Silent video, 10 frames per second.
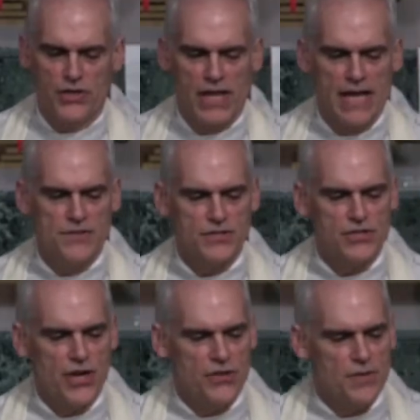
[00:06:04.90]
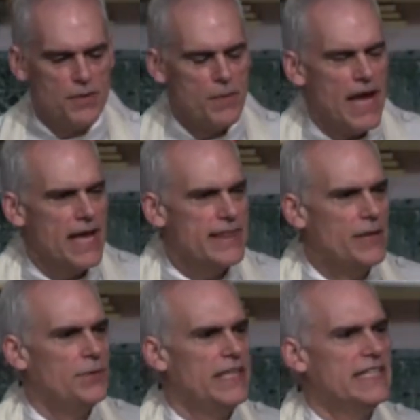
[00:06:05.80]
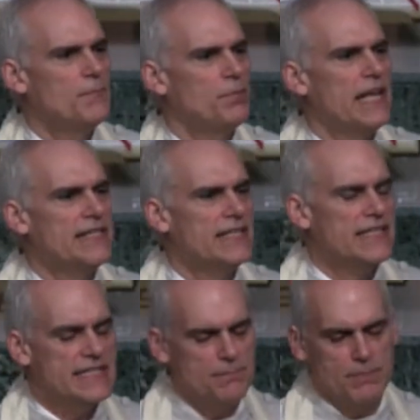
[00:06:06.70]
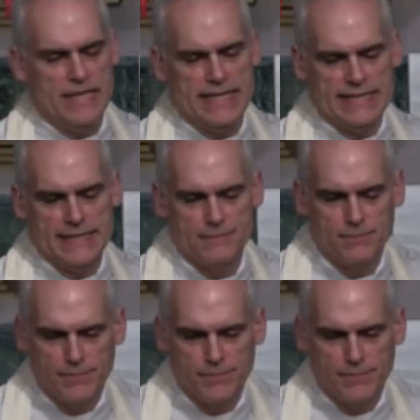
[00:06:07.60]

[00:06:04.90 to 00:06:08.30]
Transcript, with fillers: in their lives, to show them the path that would lead to blessings and peace.